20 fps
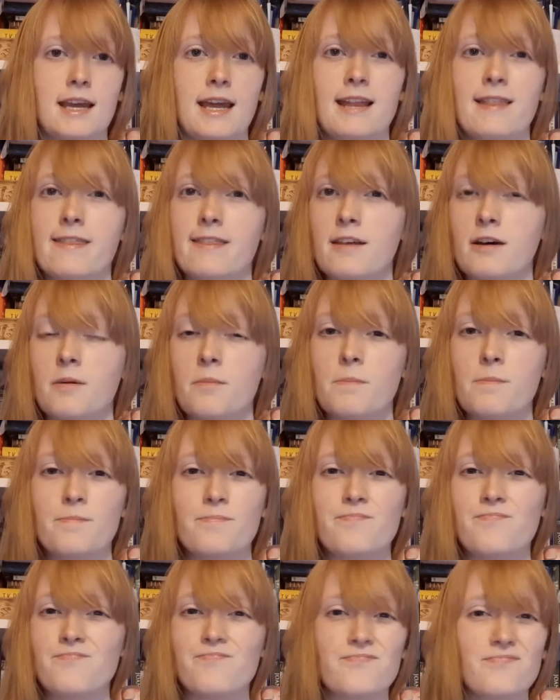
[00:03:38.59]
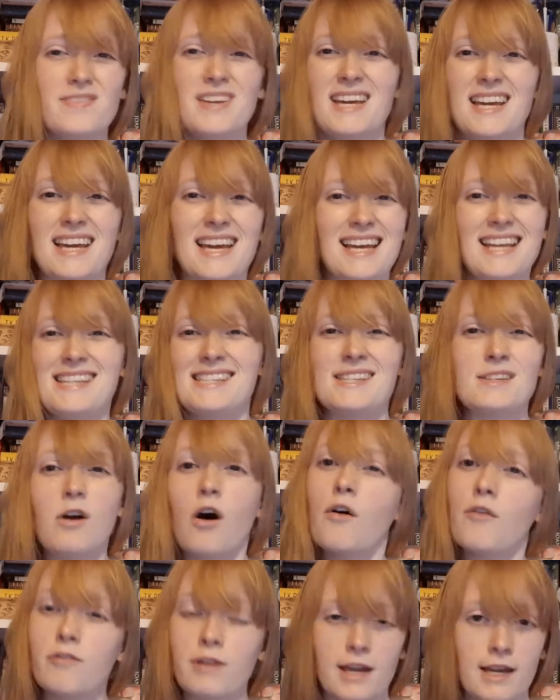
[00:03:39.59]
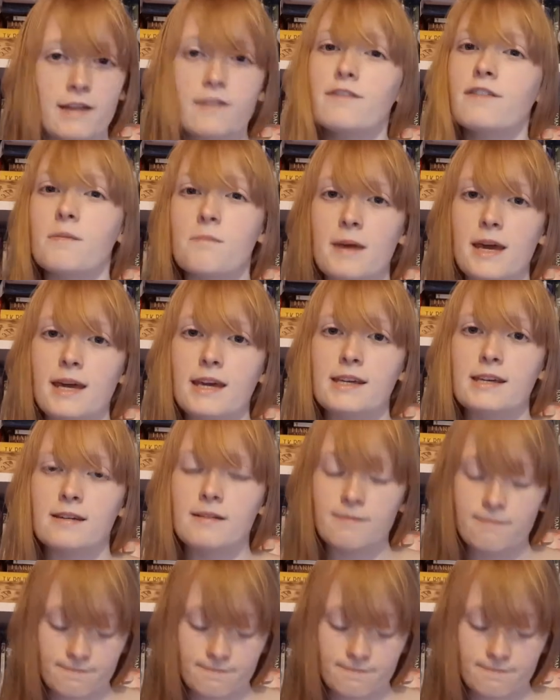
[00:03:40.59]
in them, it's not really for me.